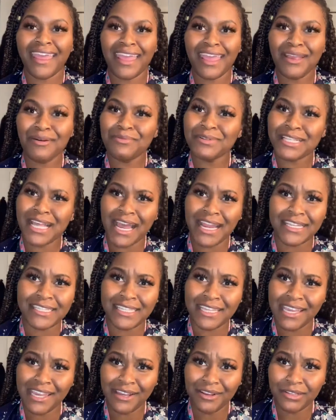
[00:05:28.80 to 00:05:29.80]
It was hot as
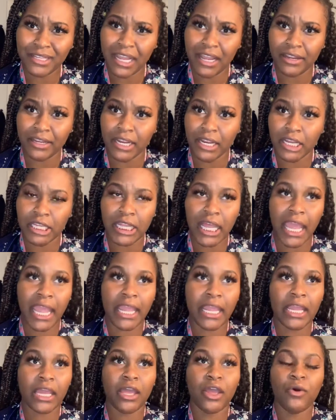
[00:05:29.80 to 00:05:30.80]
hell down there.
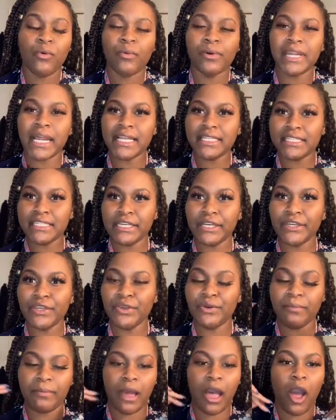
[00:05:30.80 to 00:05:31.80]
Like when I tell
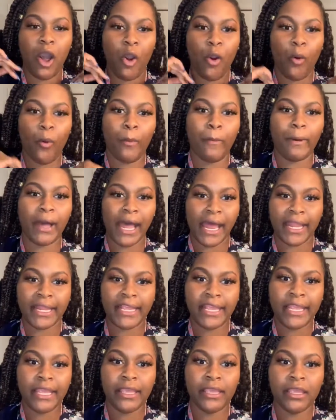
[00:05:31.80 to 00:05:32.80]
you my whole
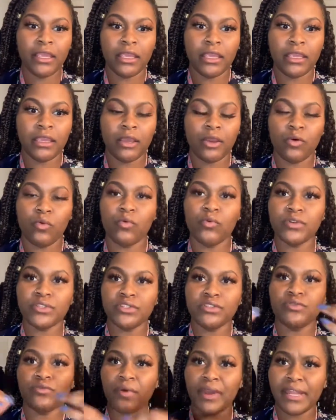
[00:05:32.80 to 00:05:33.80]
body was
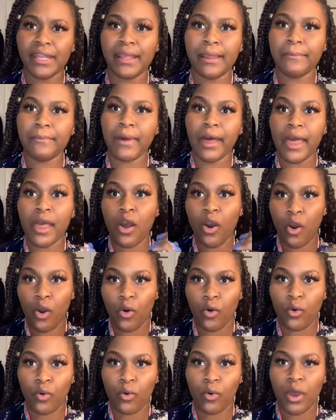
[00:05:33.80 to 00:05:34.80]
sweating, my
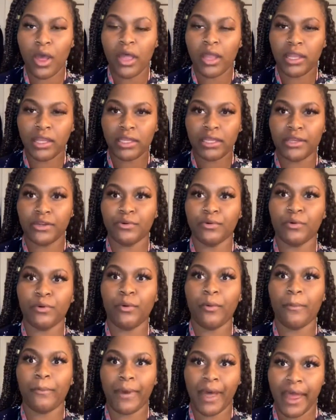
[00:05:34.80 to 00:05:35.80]
whole
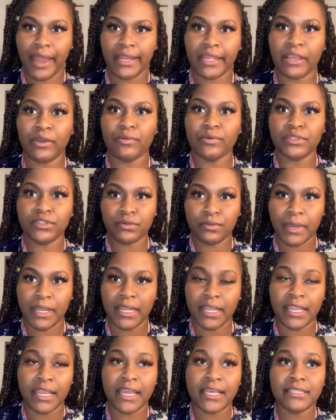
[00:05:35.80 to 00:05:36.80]
literal body was
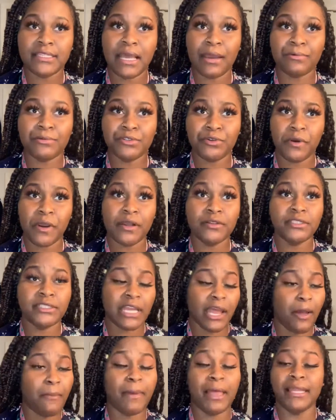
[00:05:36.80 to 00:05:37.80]
sweating. Yes, I was crouched
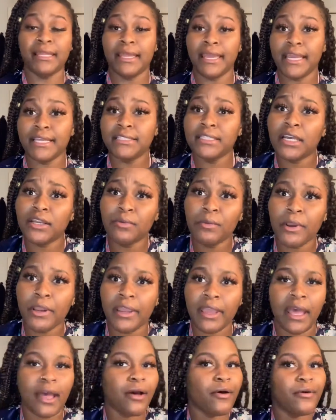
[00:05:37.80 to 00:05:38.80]
down, my legs got to work
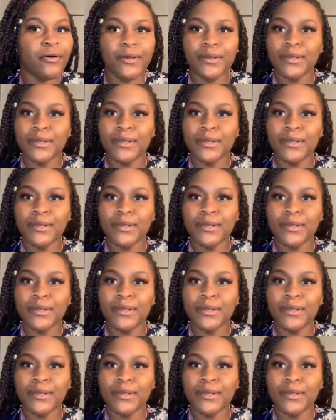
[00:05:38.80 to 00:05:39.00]
out.